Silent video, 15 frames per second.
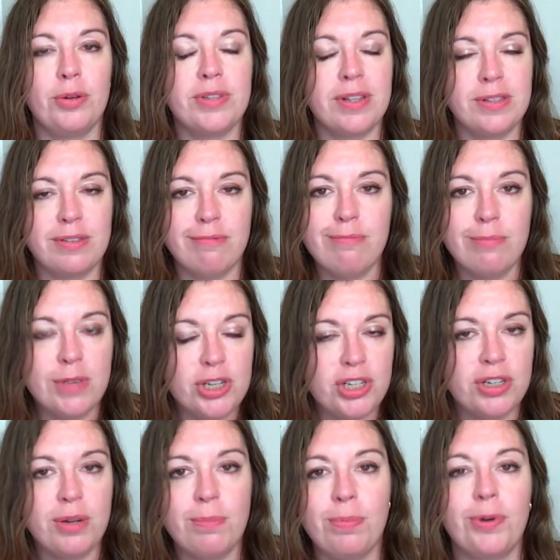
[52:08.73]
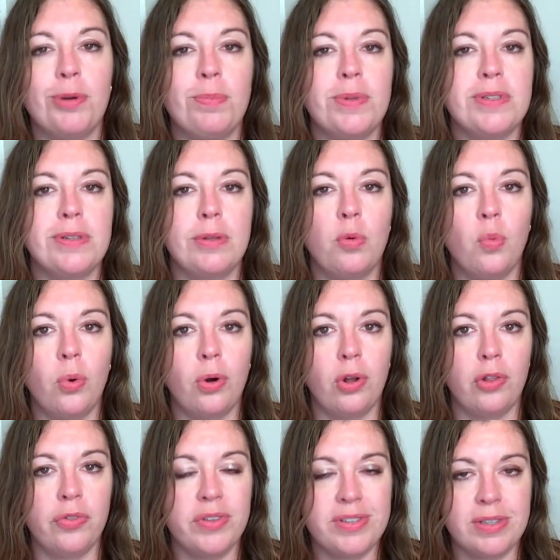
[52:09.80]
your sense of mission and purpose in the
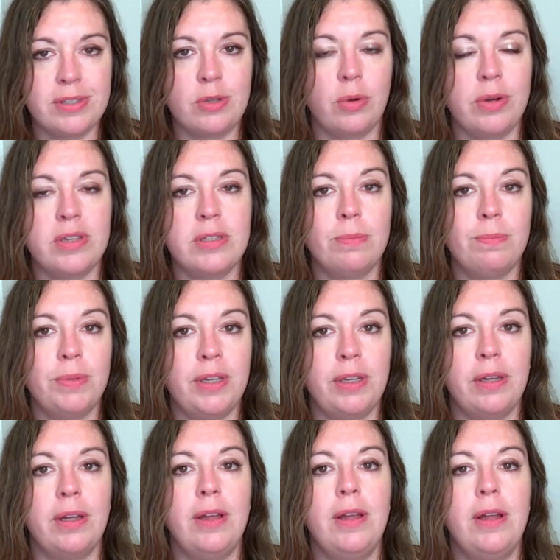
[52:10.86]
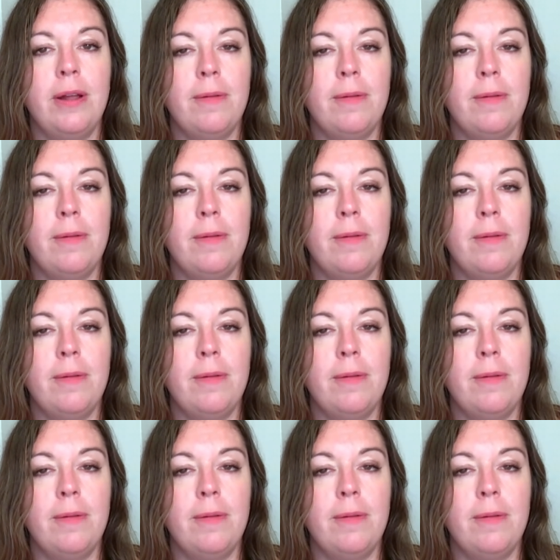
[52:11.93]
world, this is going to be